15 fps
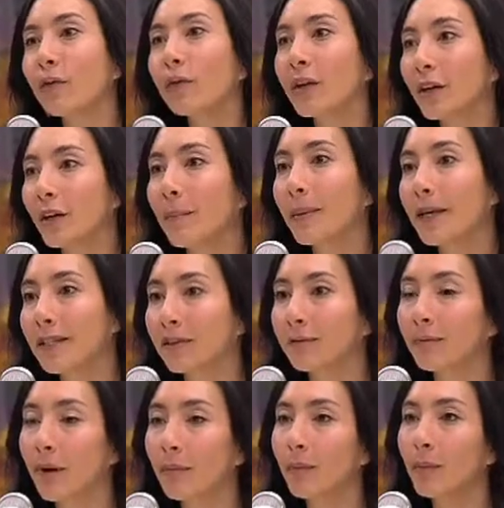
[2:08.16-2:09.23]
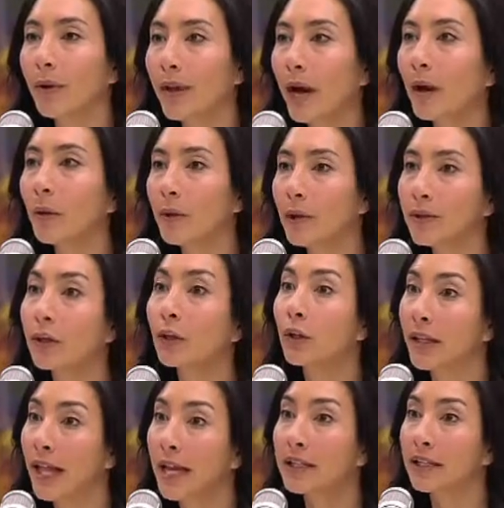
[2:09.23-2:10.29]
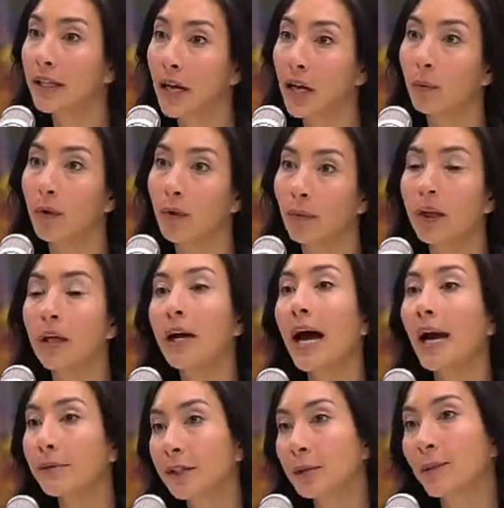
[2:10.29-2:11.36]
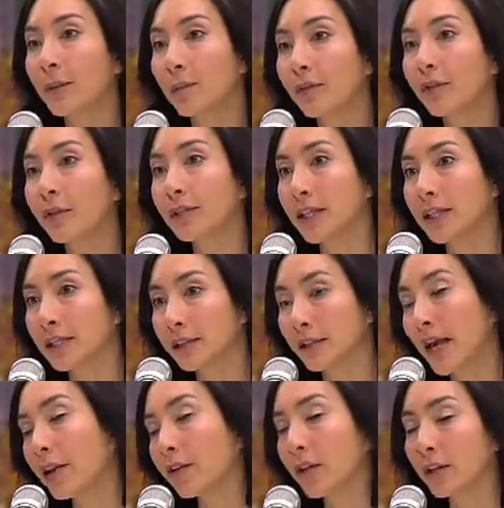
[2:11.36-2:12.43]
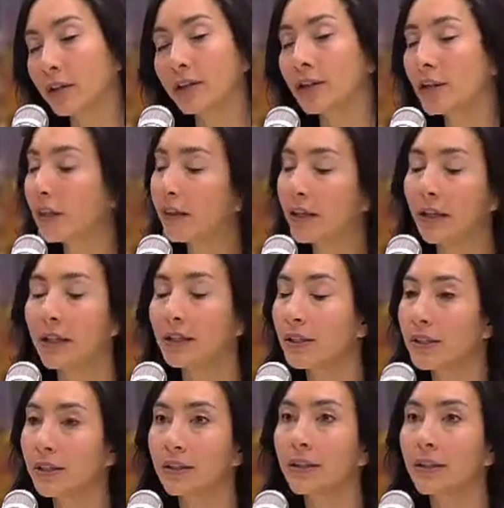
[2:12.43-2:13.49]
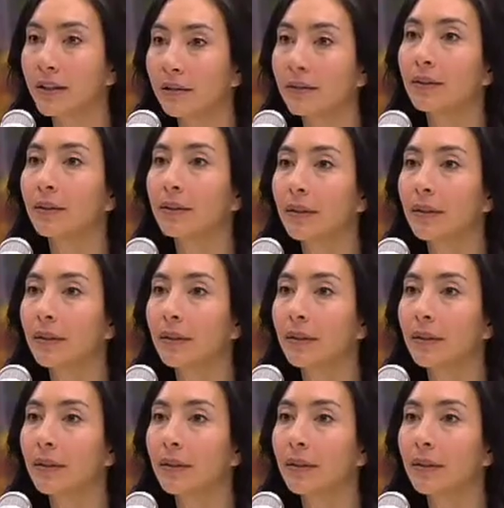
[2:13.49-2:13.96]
we've already got a massive problem with how we're using our land and how we're housing people versus agriculture. And I just, you know.